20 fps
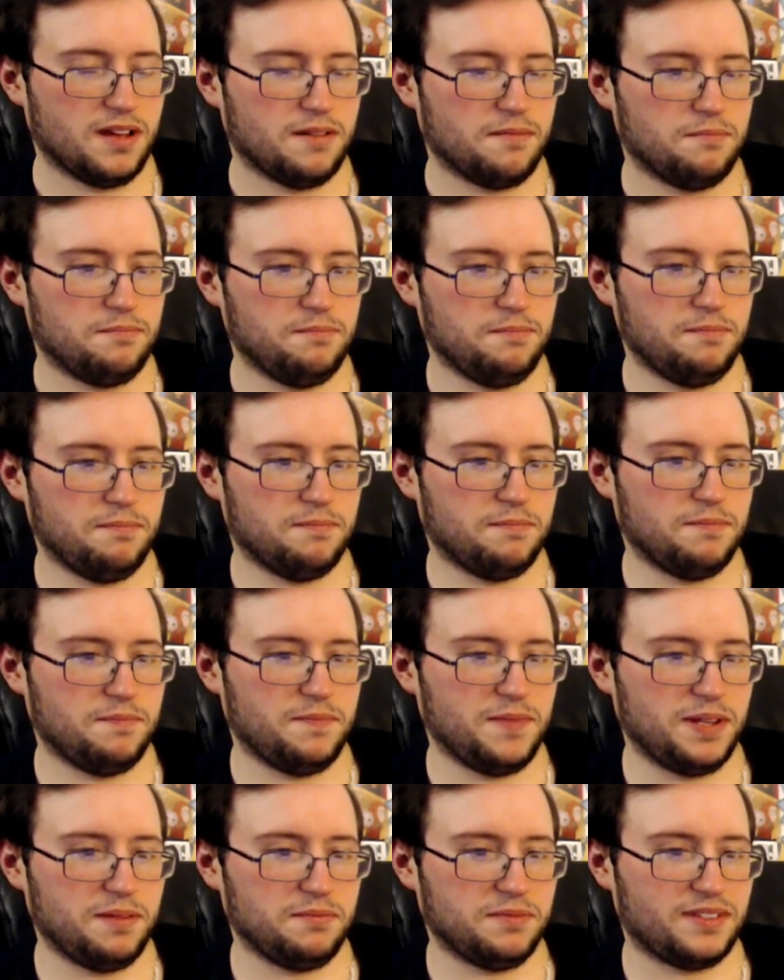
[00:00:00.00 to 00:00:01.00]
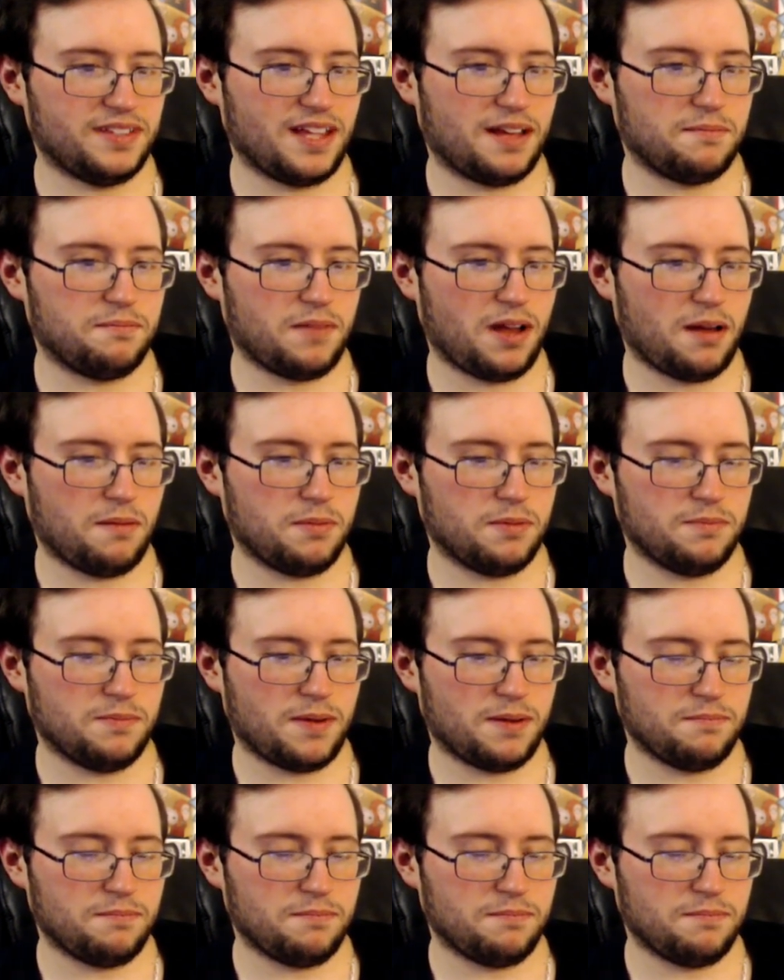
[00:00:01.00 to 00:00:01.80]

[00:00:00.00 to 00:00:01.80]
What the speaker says: Memes that mob on my